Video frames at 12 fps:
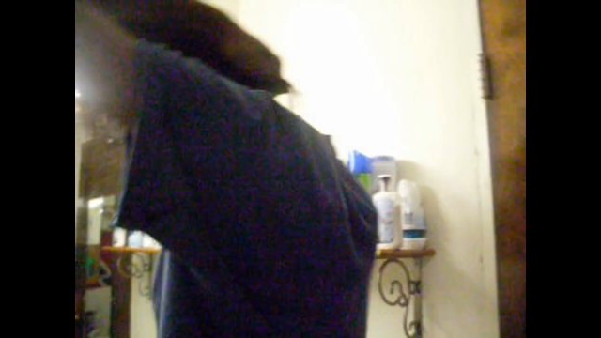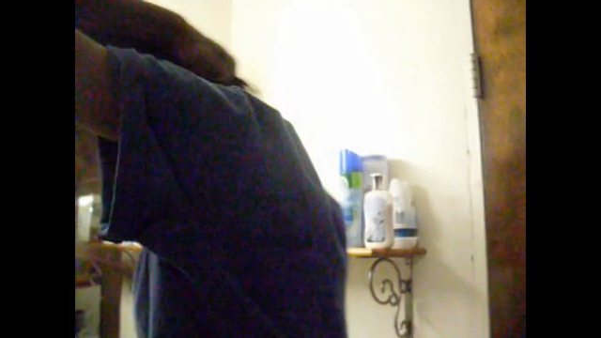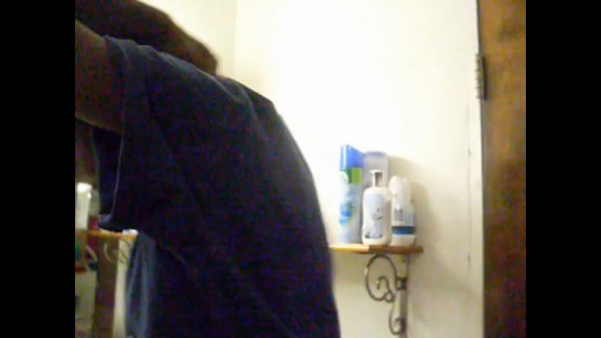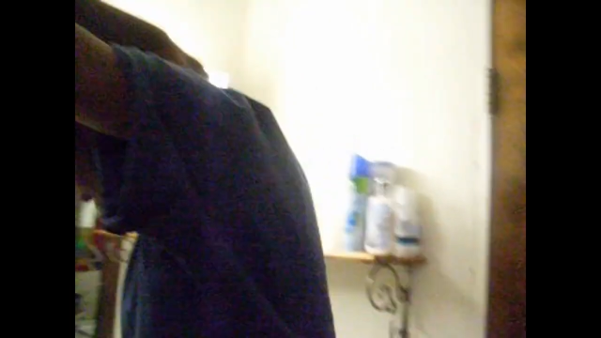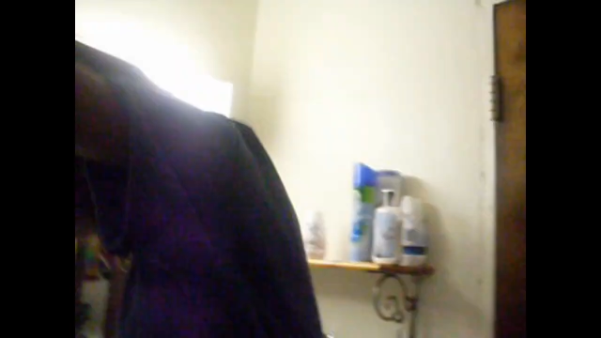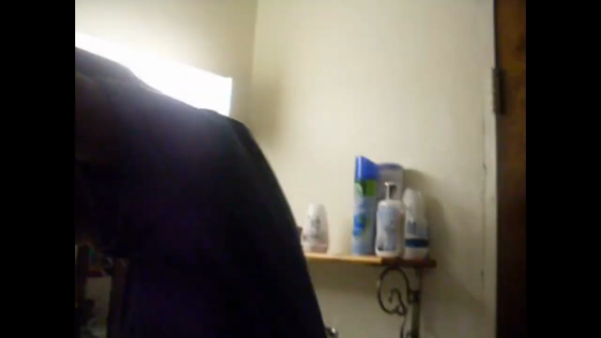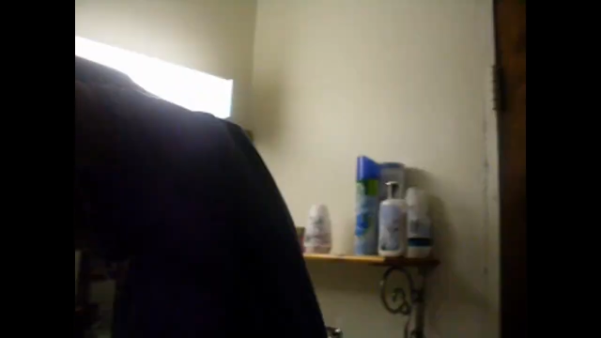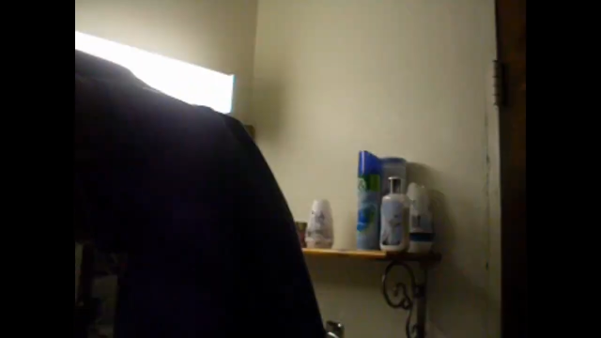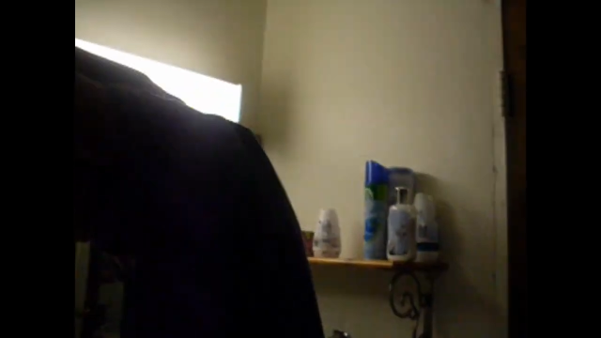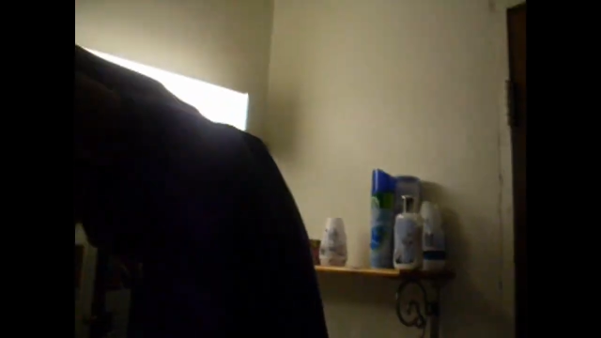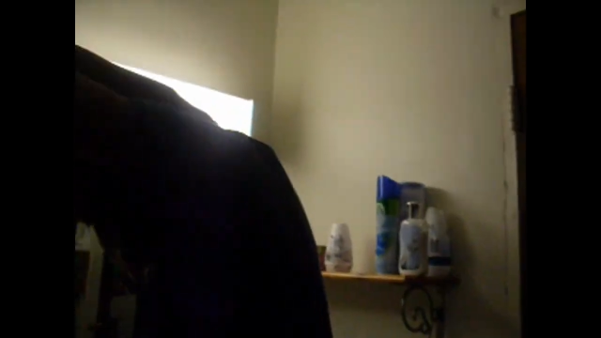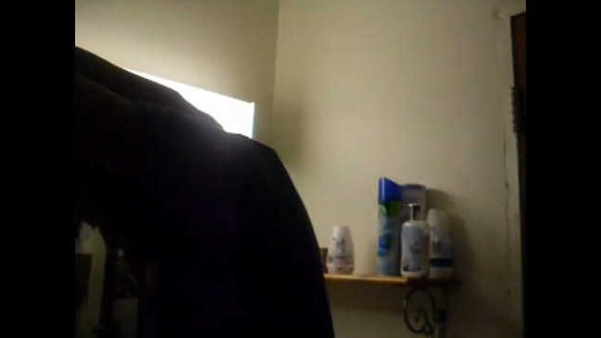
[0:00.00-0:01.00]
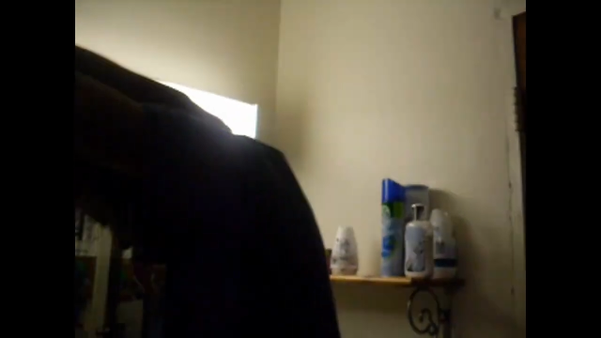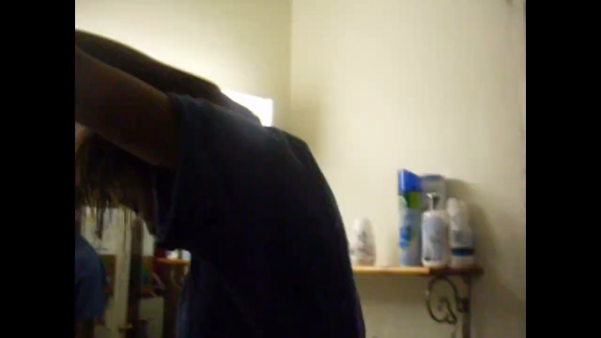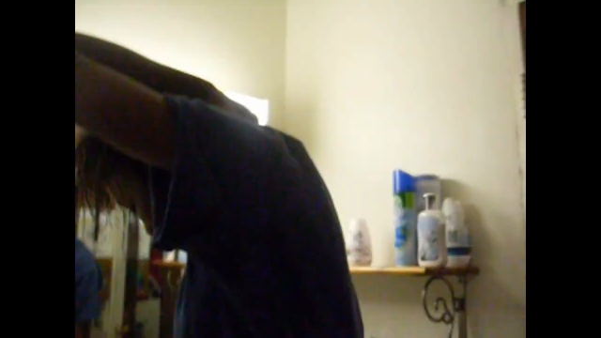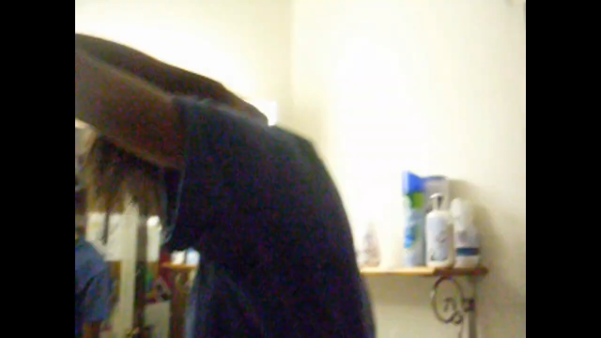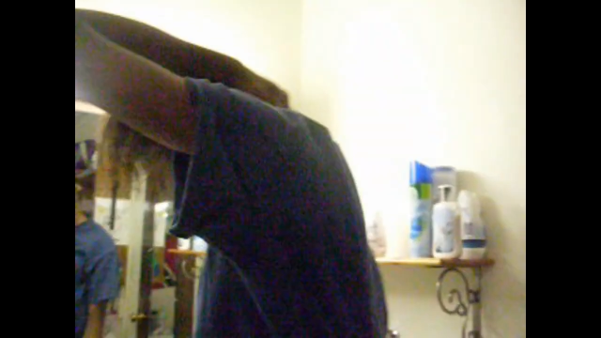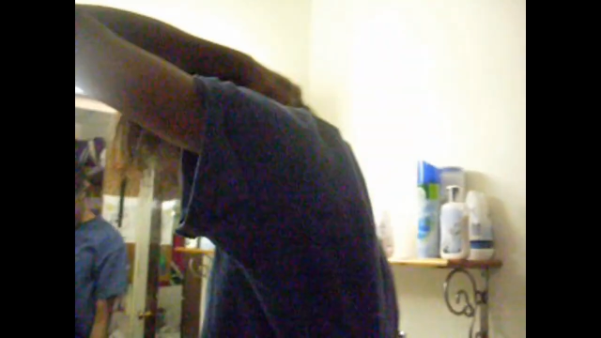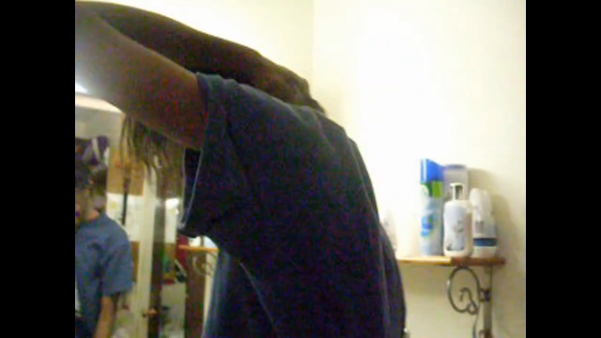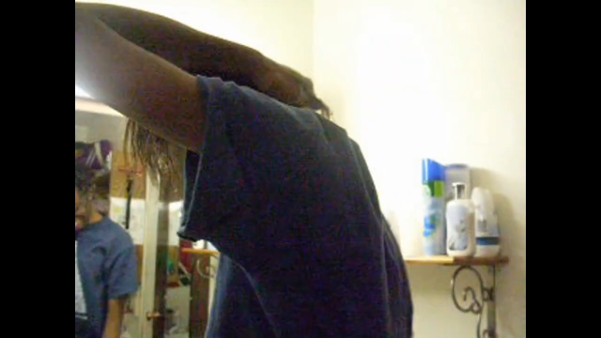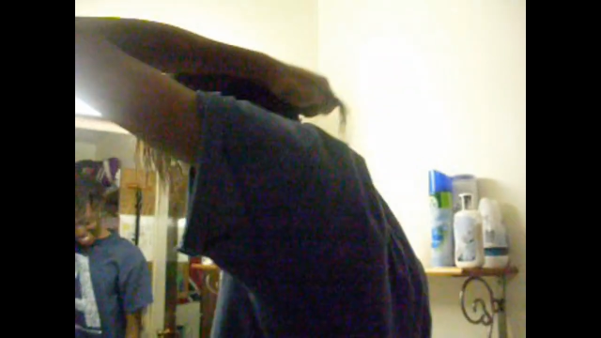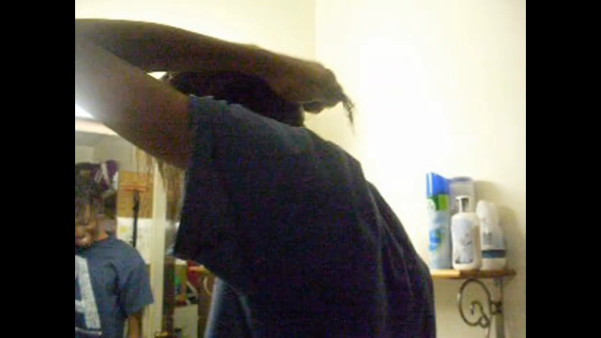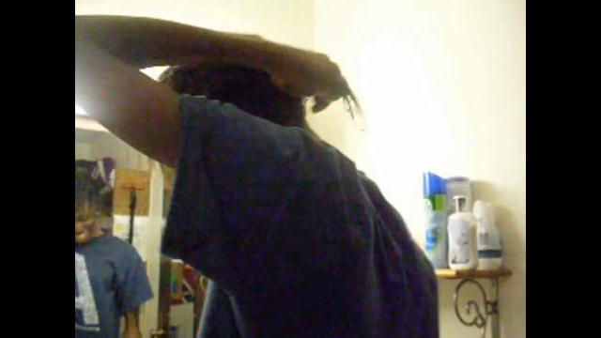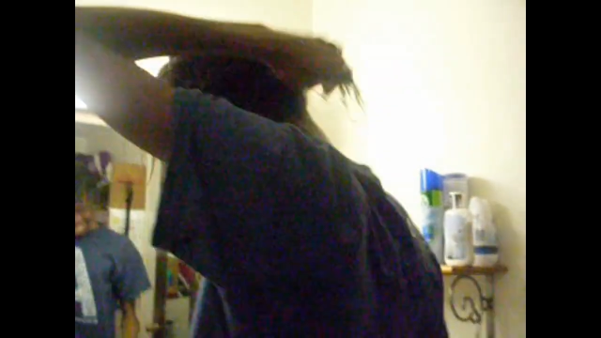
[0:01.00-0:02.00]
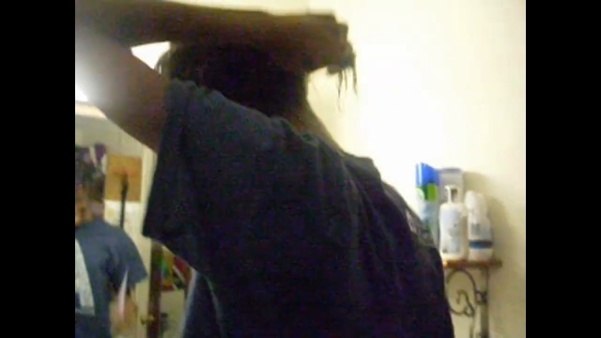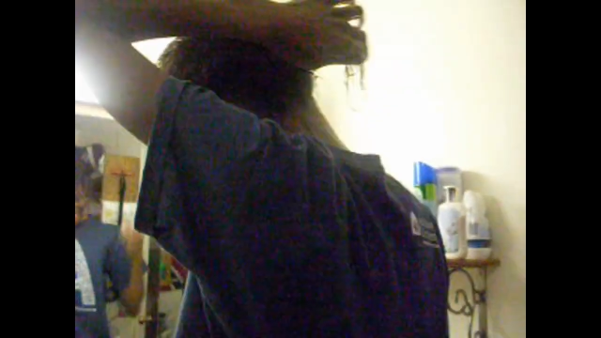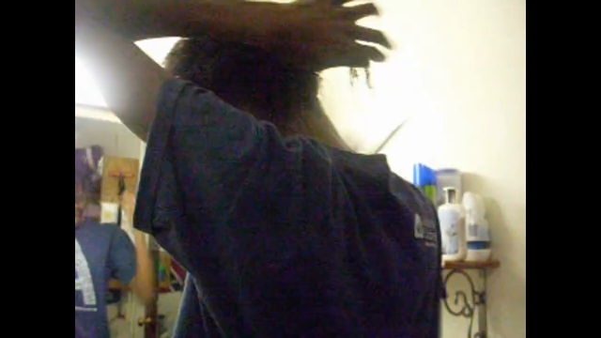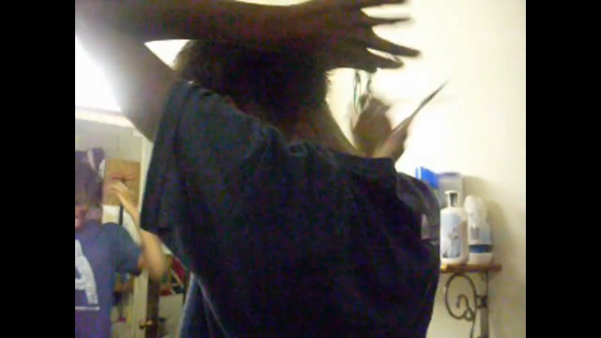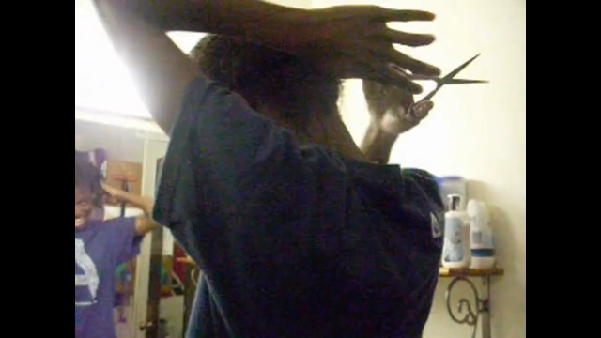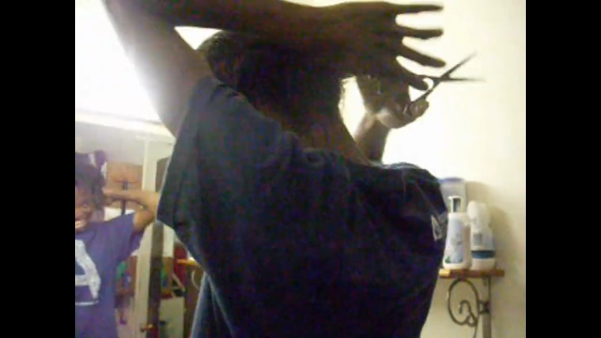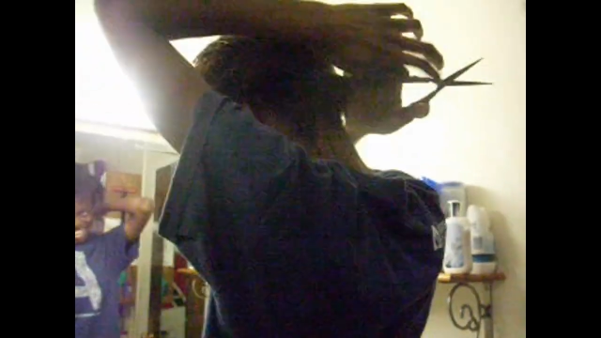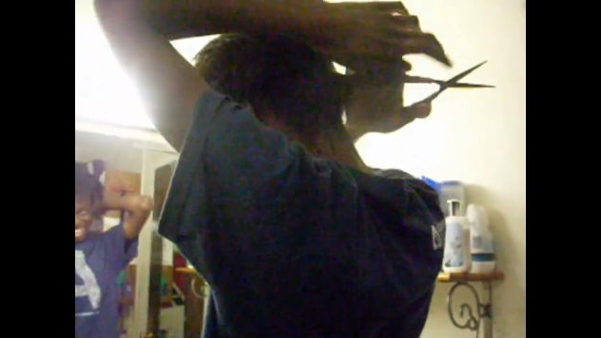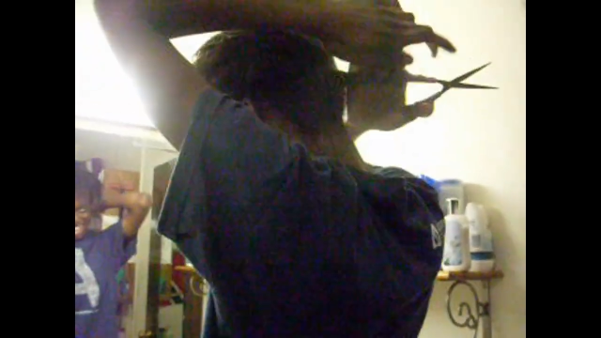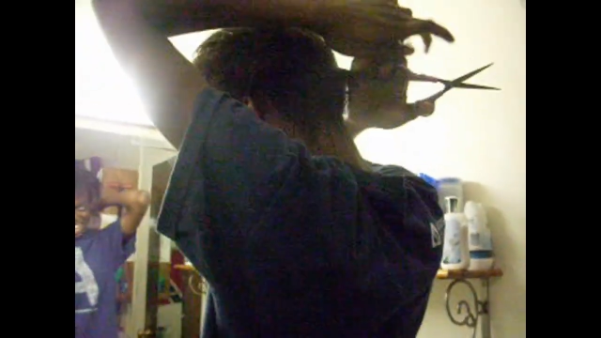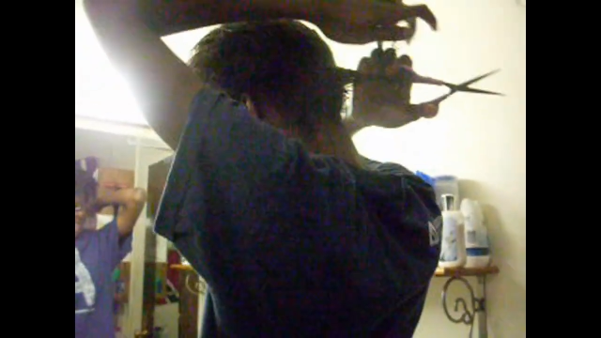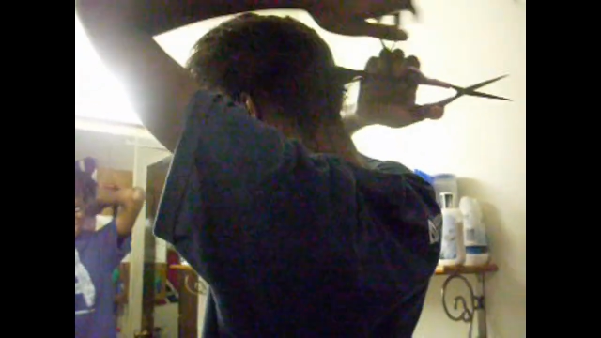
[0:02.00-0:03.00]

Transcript: No face is visible, so there are no lips to read.